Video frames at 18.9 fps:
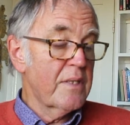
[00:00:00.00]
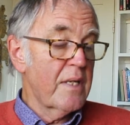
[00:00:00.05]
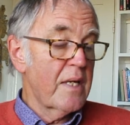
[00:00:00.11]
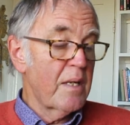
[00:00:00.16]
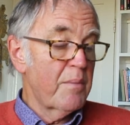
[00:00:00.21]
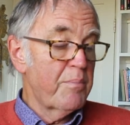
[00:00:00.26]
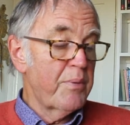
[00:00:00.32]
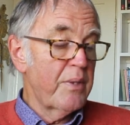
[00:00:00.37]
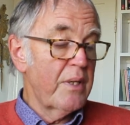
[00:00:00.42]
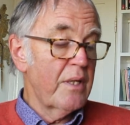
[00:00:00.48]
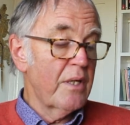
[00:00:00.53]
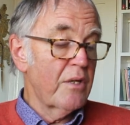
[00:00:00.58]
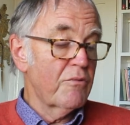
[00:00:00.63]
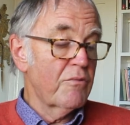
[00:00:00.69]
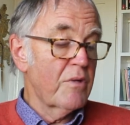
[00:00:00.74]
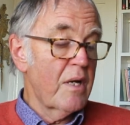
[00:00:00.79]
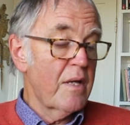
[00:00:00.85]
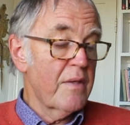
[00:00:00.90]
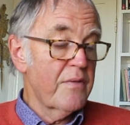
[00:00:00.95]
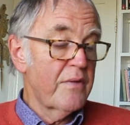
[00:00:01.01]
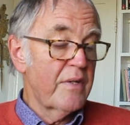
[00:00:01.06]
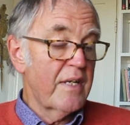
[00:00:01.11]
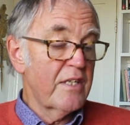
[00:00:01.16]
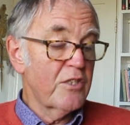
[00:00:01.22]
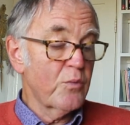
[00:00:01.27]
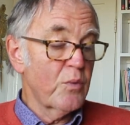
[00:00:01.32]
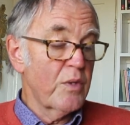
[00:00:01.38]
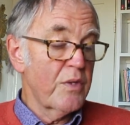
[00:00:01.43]
they appear rather than
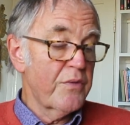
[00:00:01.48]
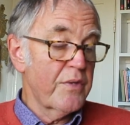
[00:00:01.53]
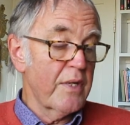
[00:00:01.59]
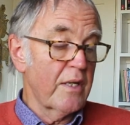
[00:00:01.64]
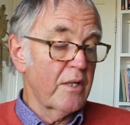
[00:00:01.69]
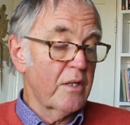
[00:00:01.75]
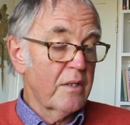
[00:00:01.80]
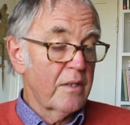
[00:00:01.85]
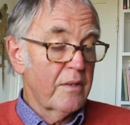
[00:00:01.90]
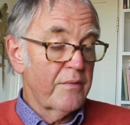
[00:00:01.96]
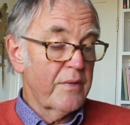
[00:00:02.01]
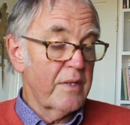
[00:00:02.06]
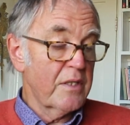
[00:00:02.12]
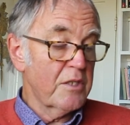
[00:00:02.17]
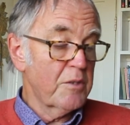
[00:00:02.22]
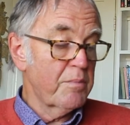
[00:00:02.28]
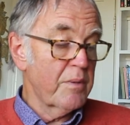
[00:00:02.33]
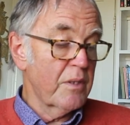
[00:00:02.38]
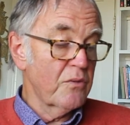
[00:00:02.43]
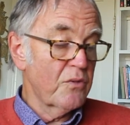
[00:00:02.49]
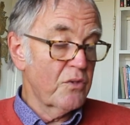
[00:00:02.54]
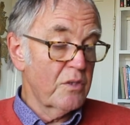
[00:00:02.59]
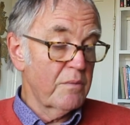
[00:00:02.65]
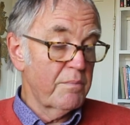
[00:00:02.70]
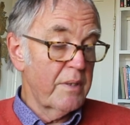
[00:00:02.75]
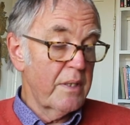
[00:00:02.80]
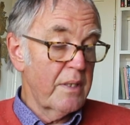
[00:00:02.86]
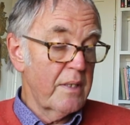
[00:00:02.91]
as we think they're supposed
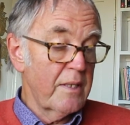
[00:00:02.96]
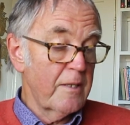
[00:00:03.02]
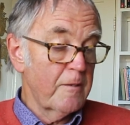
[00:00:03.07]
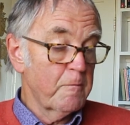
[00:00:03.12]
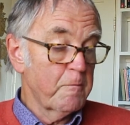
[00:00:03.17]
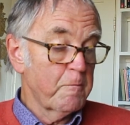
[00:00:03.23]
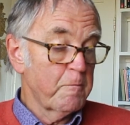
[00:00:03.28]
to be.